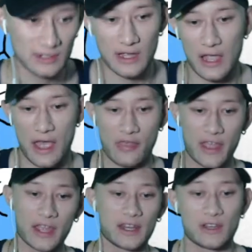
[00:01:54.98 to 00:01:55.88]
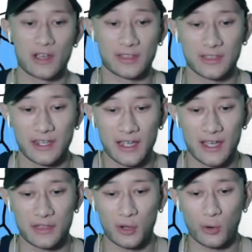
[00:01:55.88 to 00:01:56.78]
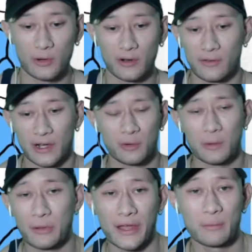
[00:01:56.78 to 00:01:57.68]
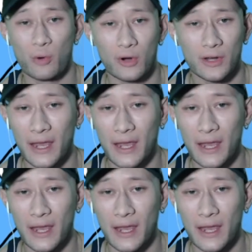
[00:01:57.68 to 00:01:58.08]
And then you got the corner over here. We're playing board games.